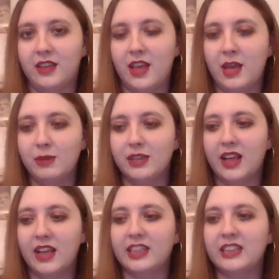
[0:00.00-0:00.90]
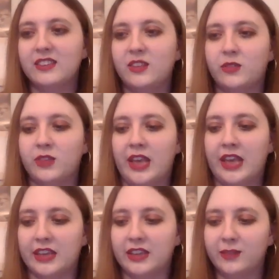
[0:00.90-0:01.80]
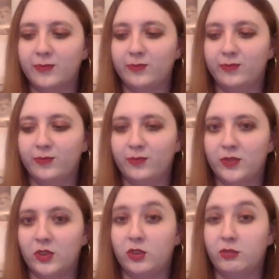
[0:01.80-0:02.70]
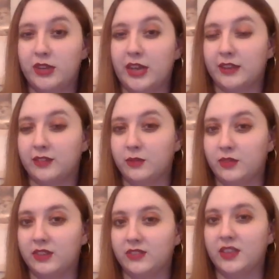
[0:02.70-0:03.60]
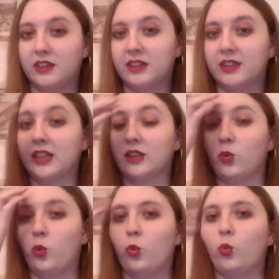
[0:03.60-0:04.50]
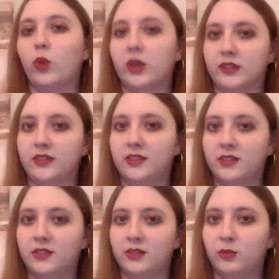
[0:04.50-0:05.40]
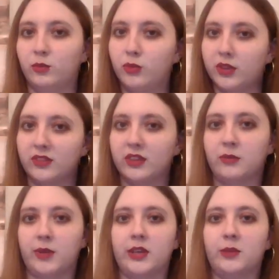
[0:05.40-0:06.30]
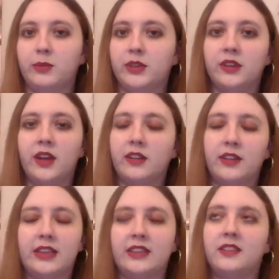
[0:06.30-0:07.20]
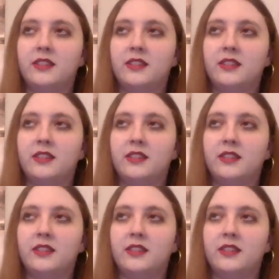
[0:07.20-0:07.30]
I mean, I think it's okay to react to something scary like once in a while, but not like